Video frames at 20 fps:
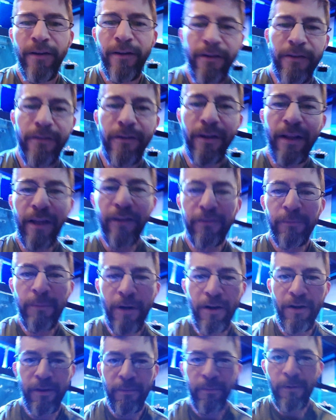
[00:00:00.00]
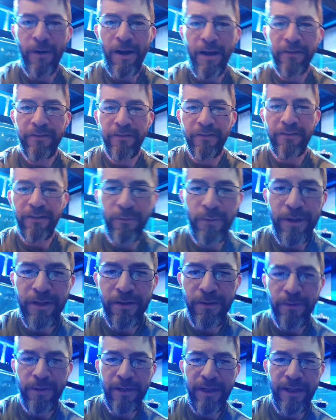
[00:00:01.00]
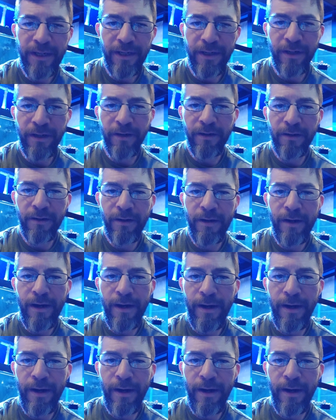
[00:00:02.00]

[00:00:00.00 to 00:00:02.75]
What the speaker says: So that's part of the process that we do here.